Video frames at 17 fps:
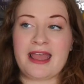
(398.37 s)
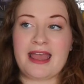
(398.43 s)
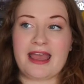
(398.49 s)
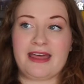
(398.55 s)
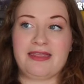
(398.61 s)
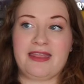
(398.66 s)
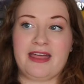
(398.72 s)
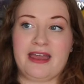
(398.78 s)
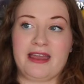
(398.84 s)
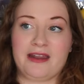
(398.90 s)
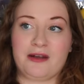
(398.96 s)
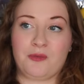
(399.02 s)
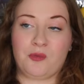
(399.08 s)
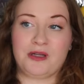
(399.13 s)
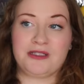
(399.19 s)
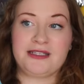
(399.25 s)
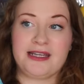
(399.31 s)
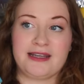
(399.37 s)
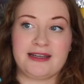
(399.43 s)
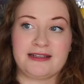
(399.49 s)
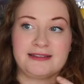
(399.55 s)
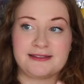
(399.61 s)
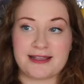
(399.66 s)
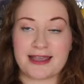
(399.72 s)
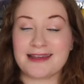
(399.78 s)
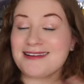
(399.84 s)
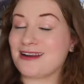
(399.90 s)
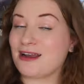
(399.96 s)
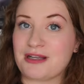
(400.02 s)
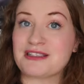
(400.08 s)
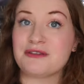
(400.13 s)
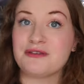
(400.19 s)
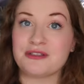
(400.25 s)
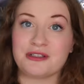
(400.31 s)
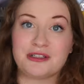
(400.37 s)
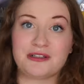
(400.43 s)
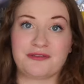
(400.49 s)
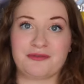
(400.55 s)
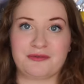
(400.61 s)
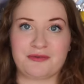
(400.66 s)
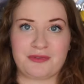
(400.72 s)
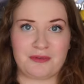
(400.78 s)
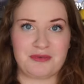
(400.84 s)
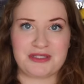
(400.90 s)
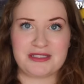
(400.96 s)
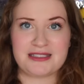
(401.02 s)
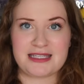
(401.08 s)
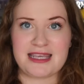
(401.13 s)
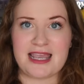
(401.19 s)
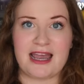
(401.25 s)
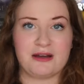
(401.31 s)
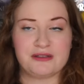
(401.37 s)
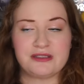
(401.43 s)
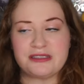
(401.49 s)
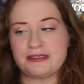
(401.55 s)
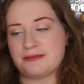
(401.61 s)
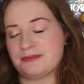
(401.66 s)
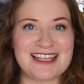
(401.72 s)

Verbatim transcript: And then one day Zen rescues her from this tea house.